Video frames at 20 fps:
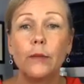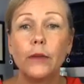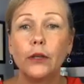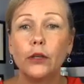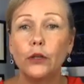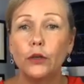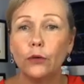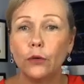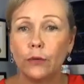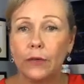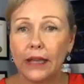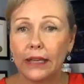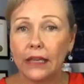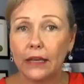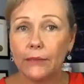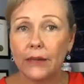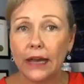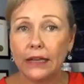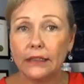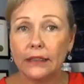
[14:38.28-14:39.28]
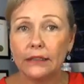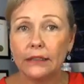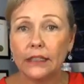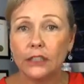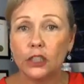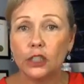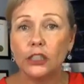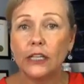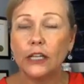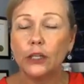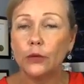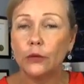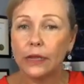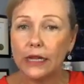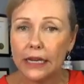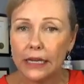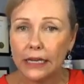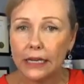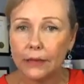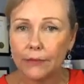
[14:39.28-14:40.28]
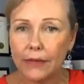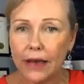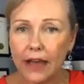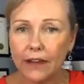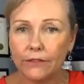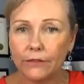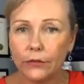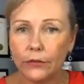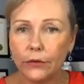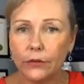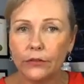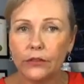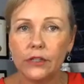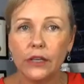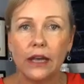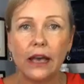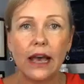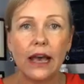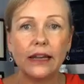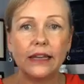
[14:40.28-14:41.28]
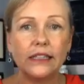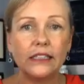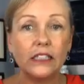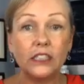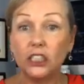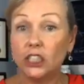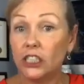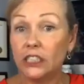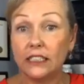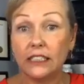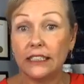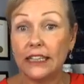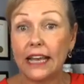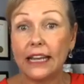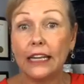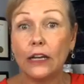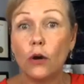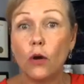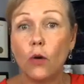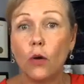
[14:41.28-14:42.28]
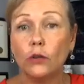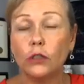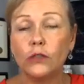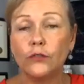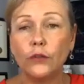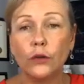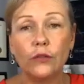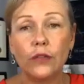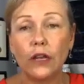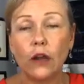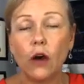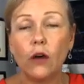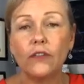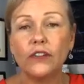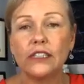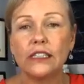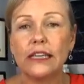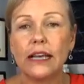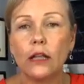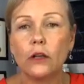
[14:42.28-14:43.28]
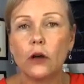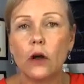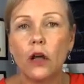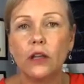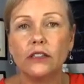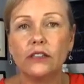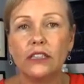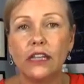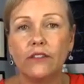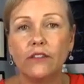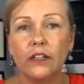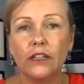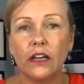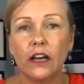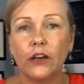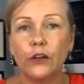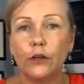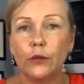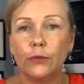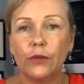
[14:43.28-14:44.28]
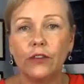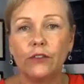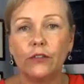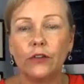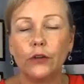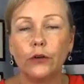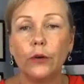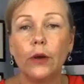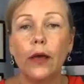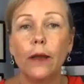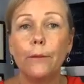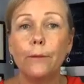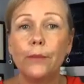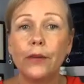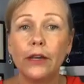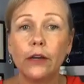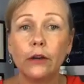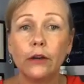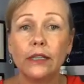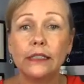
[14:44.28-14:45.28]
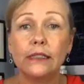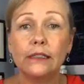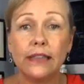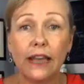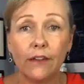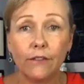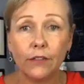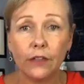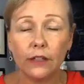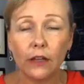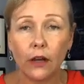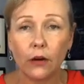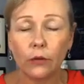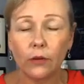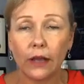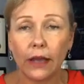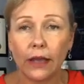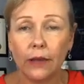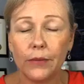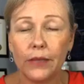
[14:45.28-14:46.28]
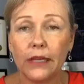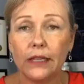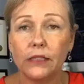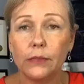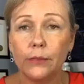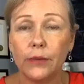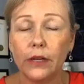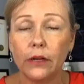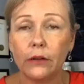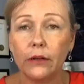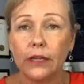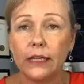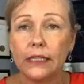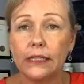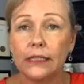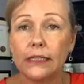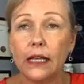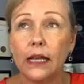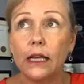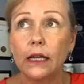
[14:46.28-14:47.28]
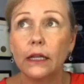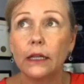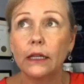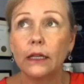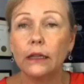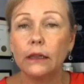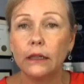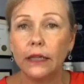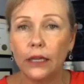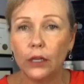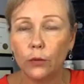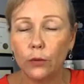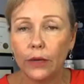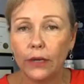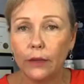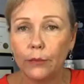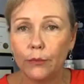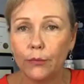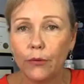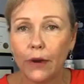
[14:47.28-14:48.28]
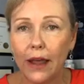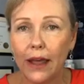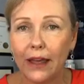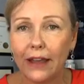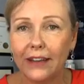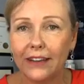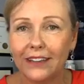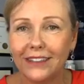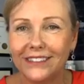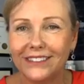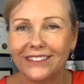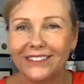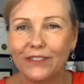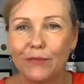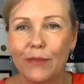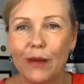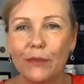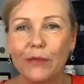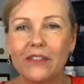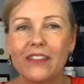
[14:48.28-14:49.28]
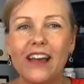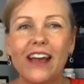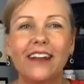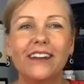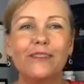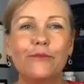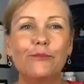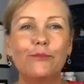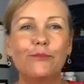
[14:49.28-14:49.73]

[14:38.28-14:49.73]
you are making bad decisions and you're eating bad foods and it's just getting a hold of you, then obviously alcohol is definitely not going to be for you. Beer is definitely not okay because beer is liquid bread. Remember that.